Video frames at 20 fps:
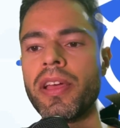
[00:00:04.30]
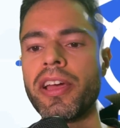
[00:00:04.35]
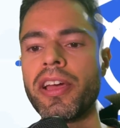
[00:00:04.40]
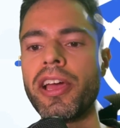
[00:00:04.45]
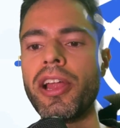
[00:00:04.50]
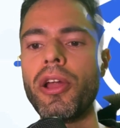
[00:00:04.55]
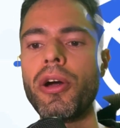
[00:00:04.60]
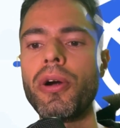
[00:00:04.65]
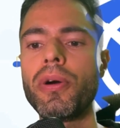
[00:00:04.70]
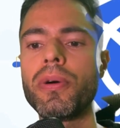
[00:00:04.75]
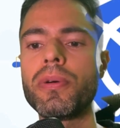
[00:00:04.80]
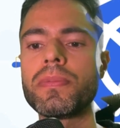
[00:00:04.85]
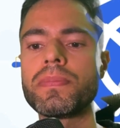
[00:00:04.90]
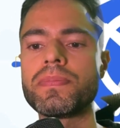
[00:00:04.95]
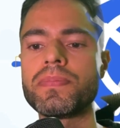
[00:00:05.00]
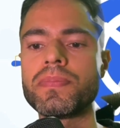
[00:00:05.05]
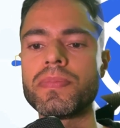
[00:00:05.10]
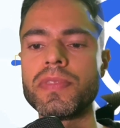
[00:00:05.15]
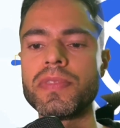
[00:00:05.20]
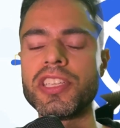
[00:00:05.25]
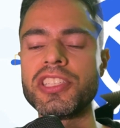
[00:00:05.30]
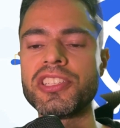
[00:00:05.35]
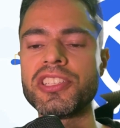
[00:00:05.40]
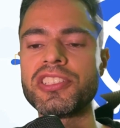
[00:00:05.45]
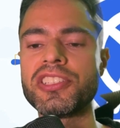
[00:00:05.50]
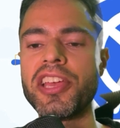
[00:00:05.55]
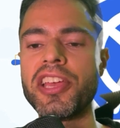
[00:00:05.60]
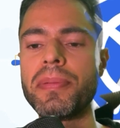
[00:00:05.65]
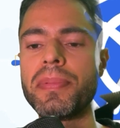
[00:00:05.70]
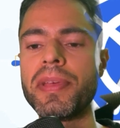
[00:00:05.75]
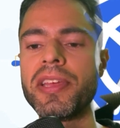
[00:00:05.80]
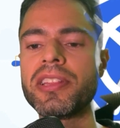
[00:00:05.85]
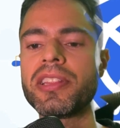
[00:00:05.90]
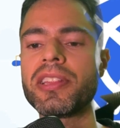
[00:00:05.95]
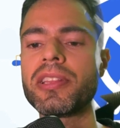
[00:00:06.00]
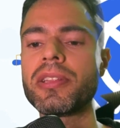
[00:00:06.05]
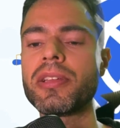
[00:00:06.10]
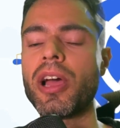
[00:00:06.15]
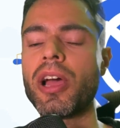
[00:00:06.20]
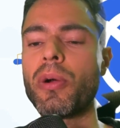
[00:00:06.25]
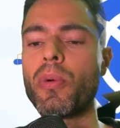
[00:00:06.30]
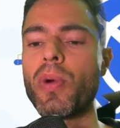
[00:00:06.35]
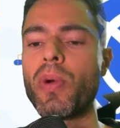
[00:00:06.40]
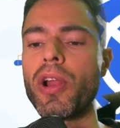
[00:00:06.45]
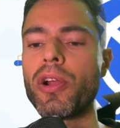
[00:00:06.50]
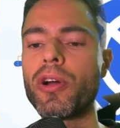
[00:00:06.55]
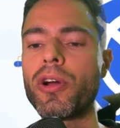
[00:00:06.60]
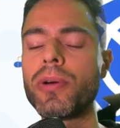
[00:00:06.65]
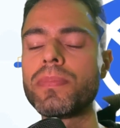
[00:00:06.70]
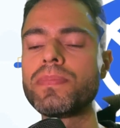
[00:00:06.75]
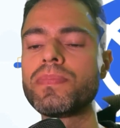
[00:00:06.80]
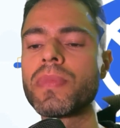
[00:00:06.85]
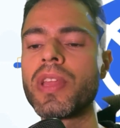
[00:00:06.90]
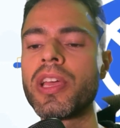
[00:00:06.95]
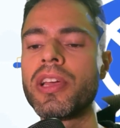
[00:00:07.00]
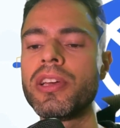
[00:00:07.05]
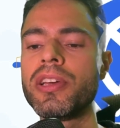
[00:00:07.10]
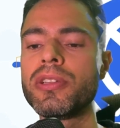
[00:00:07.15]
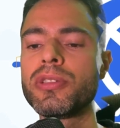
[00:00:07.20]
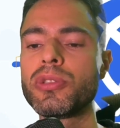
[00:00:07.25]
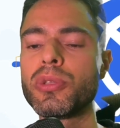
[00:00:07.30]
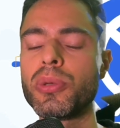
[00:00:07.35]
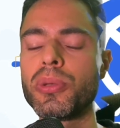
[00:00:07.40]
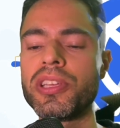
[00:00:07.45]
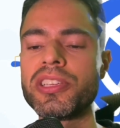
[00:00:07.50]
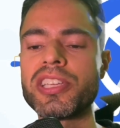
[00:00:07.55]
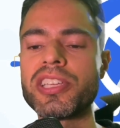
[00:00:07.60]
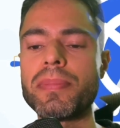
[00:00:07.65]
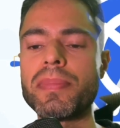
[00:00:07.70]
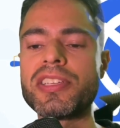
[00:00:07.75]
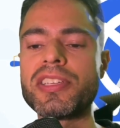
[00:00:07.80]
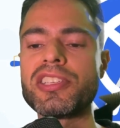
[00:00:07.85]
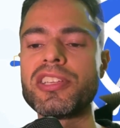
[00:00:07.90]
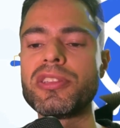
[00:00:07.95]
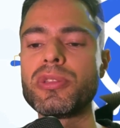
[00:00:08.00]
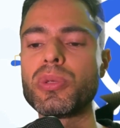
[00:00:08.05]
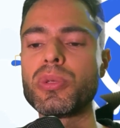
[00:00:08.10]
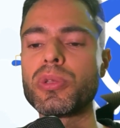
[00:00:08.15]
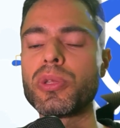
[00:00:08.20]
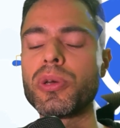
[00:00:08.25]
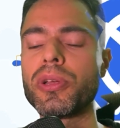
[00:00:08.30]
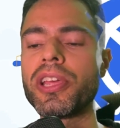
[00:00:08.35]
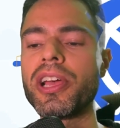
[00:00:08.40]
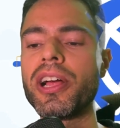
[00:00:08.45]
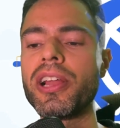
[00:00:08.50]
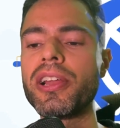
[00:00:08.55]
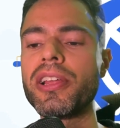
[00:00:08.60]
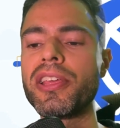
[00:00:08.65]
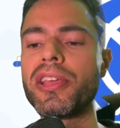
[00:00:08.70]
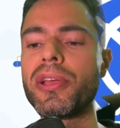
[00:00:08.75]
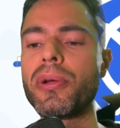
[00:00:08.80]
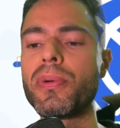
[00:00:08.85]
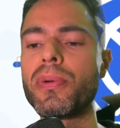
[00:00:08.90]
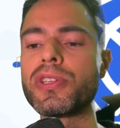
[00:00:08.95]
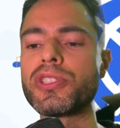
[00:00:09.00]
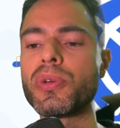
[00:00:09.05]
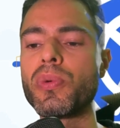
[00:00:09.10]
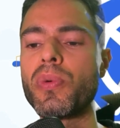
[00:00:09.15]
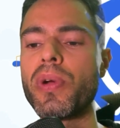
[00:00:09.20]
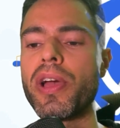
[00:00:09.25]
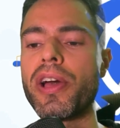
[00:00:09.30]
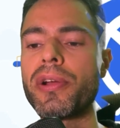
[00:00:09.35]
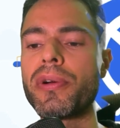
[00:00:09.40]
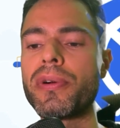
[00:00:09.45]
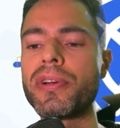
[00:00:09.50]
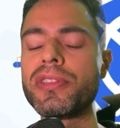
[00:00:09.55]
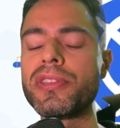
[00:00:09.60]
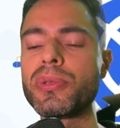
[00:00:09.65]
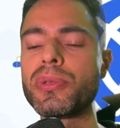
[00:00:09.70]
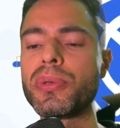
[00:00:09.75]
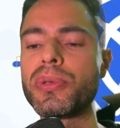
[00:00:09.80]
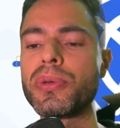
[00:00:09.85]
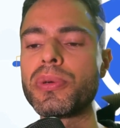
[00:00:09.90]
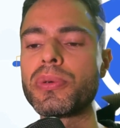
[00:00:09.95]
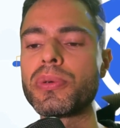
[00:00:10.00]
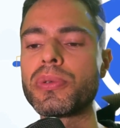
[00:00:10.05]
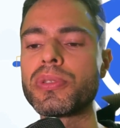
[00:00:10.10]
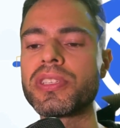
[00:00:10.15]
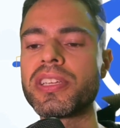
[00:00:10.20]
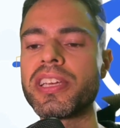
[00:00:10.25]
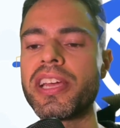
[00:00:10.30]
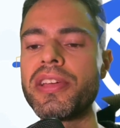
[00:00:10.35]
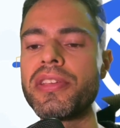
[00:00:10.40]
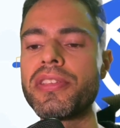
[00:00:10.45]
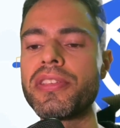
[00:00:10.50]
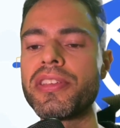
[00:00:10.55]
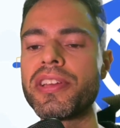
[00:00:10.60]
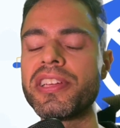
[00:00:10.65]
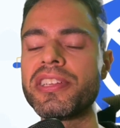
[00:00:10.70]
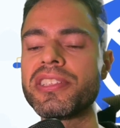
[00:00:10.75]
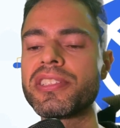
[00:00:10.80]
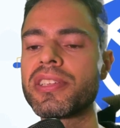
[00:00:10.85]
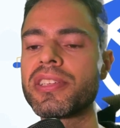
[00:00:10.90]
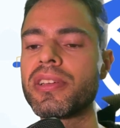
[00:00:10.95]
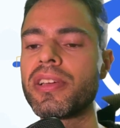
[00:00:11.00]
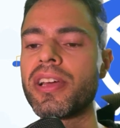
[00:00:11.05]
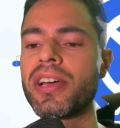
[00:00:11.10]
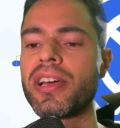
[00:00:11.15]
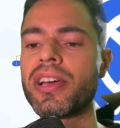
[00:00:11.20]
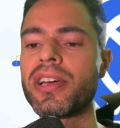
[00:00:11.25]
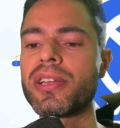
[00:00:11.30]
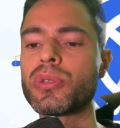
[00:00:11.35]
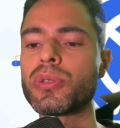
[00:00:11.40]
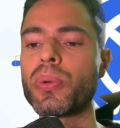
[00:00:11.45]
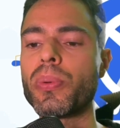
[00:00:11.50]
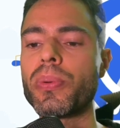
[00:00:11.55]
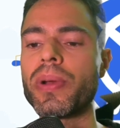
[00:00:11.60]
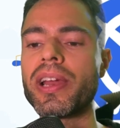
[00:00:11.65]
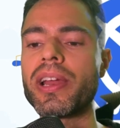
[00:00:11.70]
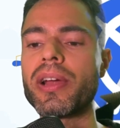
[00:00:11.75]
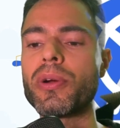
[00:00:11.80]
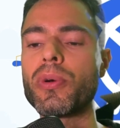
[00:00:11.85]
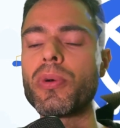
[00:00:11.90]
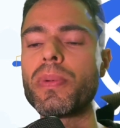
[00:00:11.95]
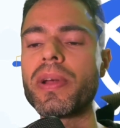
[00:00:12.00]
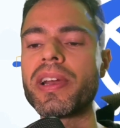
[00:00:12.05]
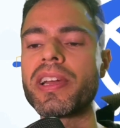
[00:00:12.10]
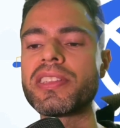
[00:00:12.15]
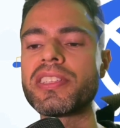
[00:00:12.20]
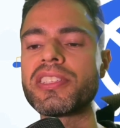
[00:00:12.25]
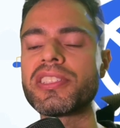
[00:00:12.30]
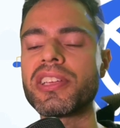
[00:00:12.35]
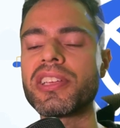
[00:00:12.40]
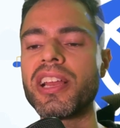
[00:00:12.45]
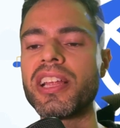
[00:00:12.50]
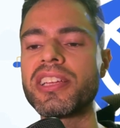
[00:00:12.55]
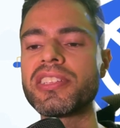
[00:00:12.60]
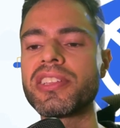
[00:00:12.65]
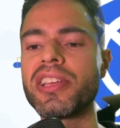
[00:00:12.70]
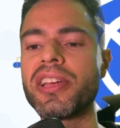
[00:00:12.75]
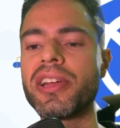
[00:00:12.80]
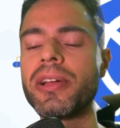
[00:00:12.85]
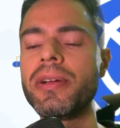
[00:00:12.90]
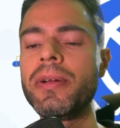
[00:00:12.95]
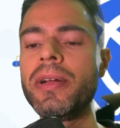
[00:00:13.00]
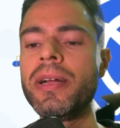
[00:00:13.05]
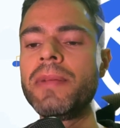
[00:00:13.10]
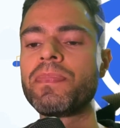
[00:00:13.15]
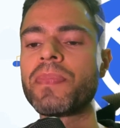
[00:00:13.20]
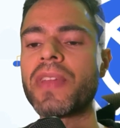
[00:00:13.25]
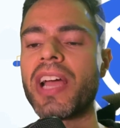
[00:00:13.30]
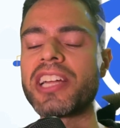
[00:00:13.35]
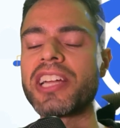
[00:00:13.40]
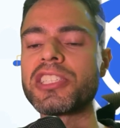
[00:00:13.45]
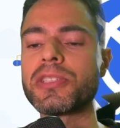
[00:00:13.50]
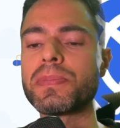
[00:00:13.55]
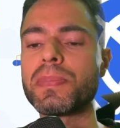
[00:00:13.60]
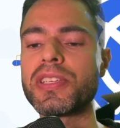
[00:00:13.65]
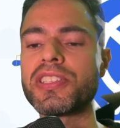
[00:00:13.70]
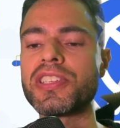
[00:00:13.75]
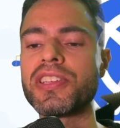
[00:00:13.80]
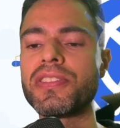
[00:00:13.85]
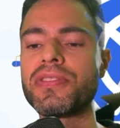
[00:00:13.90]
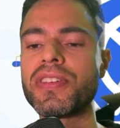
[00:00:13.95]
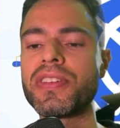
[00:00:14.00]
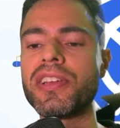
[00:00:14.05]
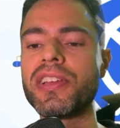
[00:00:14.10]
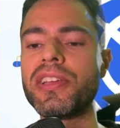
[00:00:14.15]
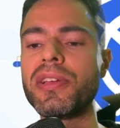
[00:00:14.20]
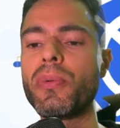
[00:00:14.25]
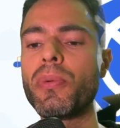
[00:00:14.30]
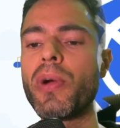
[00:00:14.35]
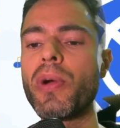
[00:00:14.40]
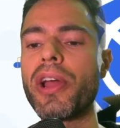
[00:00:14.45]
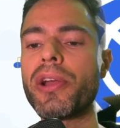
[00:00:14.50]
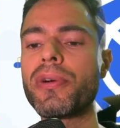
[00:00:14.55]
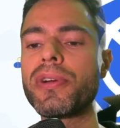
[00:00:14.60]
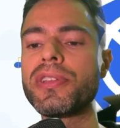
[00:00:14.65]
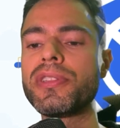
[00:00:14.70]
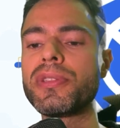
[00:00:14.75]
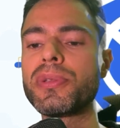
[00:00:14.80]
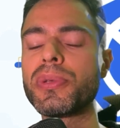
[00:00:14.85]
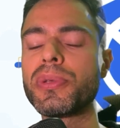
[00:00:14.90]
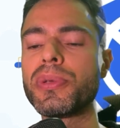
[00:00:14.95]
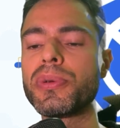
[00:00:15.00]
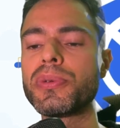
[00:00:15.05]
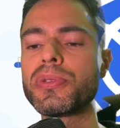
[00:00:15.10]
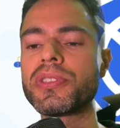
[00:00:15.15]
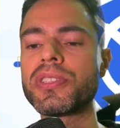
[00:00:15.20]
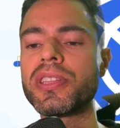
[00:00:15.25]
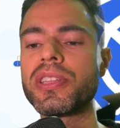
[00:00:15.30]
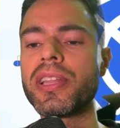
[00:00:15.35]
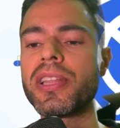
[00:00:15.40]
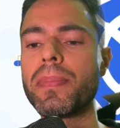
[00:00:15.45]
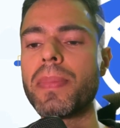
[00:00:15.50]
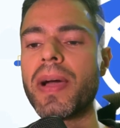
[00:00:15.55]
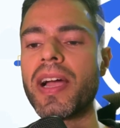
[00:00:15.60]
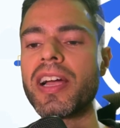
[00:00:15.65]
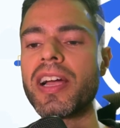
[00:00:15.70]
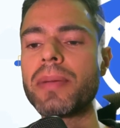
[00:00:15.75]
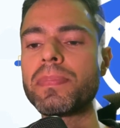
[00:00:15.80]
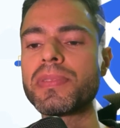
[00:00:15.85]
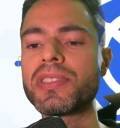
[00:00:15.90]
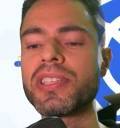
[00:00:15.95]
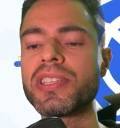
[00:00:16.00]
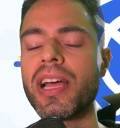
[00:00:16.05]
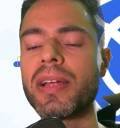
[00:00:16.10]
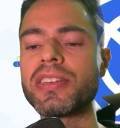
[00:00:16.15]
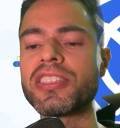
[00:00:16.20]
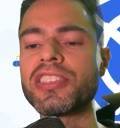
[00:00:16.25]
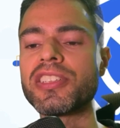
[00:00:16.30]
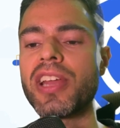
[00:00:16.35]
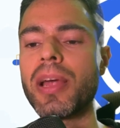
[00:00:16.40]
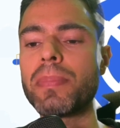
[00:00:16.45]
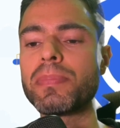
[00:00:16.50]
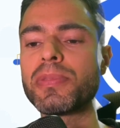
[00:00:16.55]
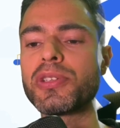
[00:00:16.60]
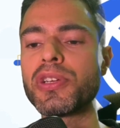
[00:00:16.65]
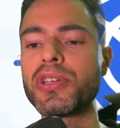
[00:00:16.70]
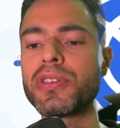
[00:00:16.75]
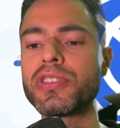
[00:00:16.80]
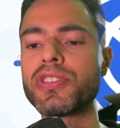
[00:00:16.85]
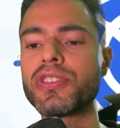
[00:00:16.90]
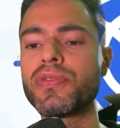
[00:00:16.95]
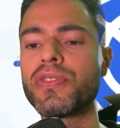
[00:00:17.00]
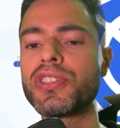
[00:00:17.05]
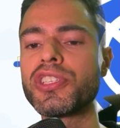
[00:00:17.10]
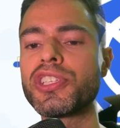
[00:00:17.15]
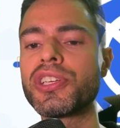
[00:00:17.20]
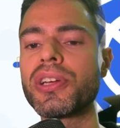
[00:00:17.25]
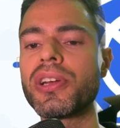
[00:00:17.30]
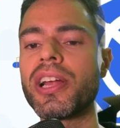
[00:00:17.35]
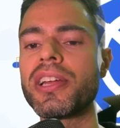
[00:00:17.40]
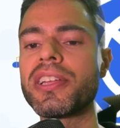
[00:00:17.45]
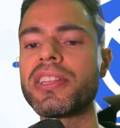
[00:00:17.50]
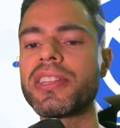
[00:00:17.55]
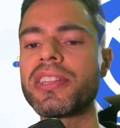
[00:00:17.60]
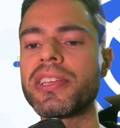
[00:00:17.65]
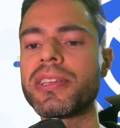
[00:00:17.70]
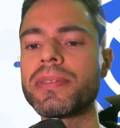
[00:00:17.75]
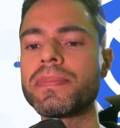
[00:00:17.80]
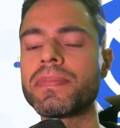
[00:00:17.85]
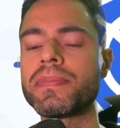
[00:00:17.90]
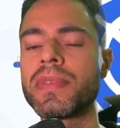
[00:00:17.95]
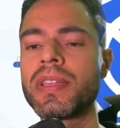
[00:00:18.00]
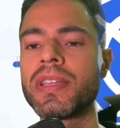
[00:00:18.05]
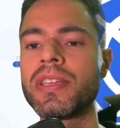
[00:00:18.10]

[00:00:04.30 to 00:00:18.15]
Hello, this is David, and welcome to this amazing tutorial in which we are going to use K3s to run a Kubernetes cluster, and specifically we are going to use the backups and snapshots functionality.